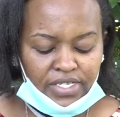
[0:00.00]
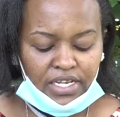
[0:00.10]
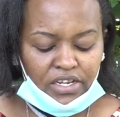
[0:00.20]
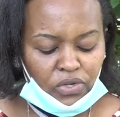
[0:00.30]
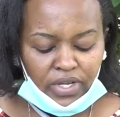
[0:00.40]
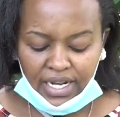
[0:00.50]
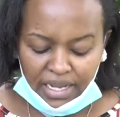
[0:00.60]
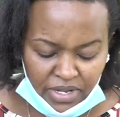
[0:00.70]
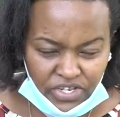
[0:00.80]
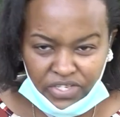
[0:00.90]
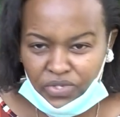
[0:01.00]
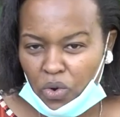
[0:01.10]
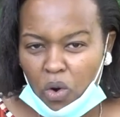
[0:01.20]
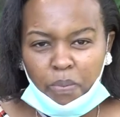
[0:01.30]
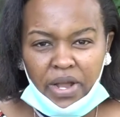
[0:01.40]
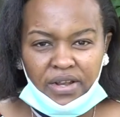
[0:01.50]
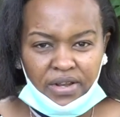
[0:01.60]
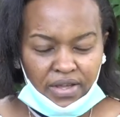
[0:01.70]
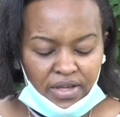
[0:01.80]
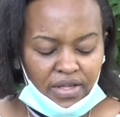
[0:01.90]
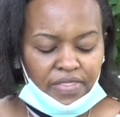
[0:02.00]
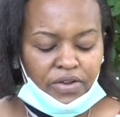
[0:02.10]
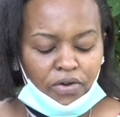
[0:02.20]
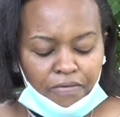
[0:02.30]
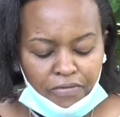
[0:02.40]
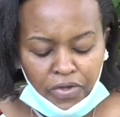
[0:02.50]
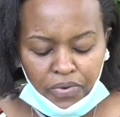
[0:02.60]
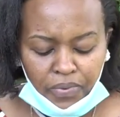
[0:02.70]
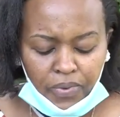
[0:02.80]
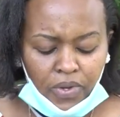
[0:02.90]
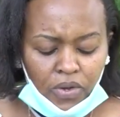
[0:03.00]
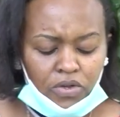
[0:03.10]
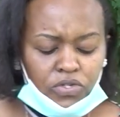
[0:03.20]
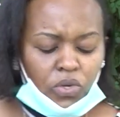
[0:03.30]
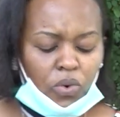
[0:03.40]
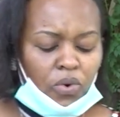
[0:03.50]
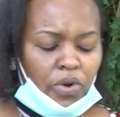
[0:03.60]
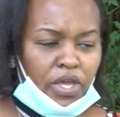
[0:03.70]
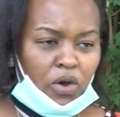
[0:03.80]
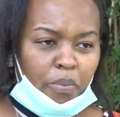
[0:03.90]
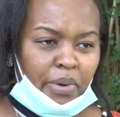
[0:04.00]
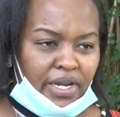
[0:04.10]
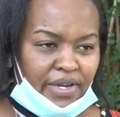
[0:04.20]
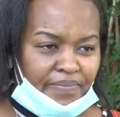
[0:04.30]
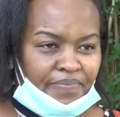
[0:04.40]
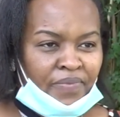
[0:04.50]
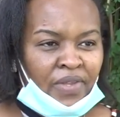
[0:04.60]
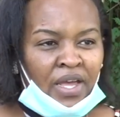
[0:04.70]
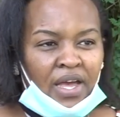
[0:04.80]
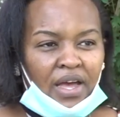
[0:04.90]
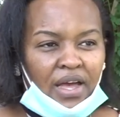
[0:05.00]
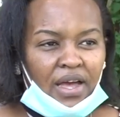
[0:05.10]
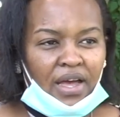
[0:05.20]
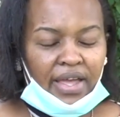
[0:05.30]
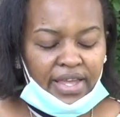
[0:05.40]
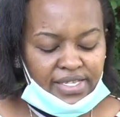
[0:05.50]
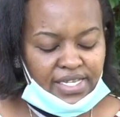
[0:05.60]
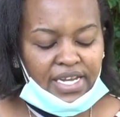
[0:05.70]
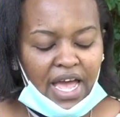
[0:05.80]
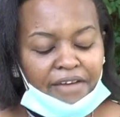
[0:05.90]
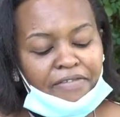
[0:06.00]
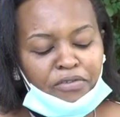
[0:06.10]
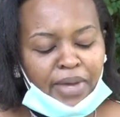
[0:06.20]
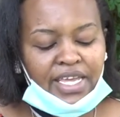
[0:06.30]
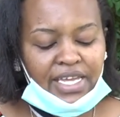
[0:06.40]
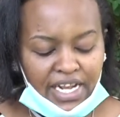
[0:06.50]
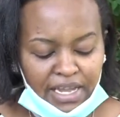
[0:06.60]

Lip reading: he said, it's okay, let me just open the door for you. So he opened. He said, I have found my key.